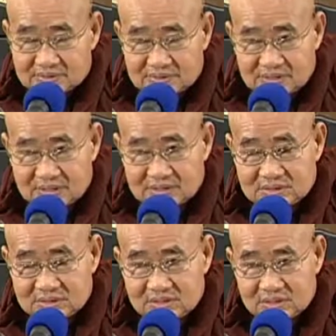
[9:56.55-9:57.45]
change
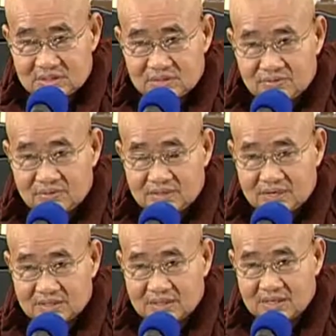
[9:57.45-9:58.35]
into
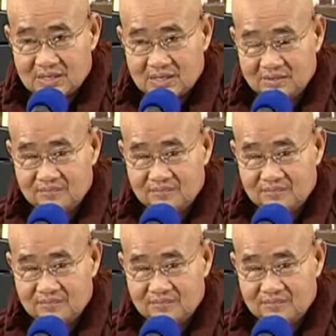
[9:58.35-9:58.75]
red color.